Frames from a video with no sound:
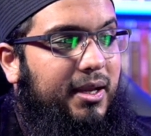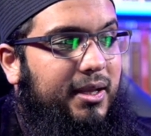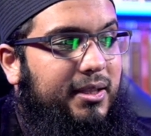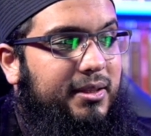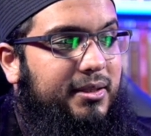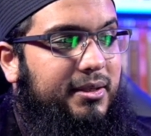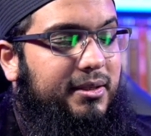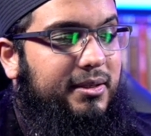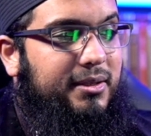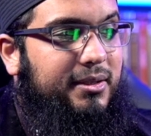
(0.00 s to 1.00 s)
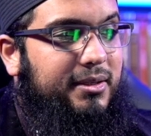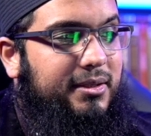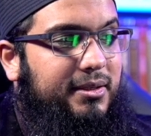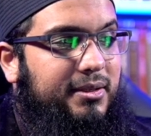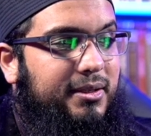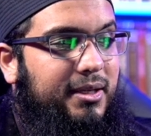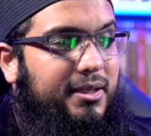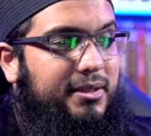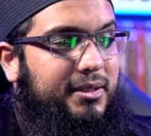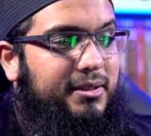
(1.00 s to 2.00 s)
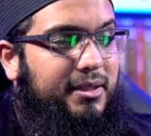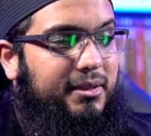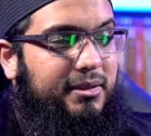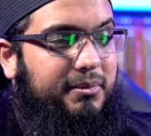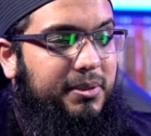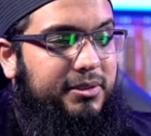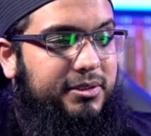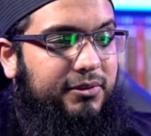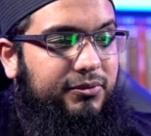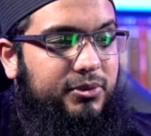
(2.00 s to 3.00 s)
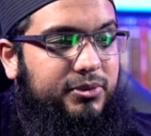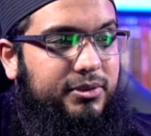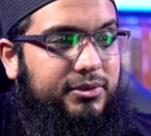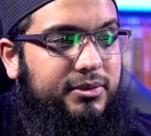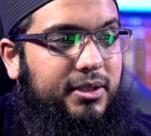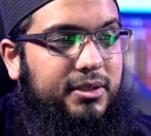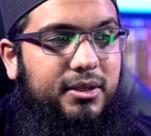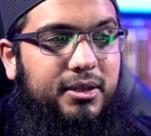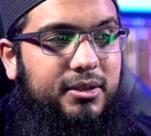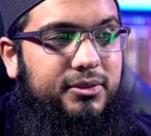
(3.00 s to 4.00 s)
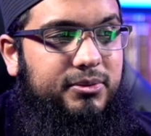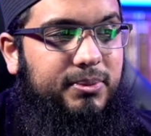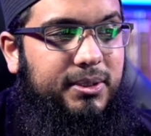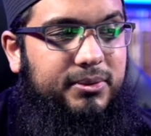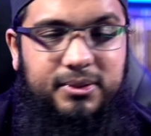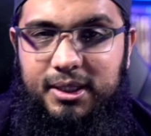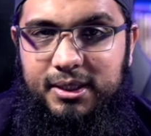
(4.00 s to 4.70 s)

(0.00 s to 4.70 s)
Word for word: and uh, and they, they place a full trust in Allah subhanahu wa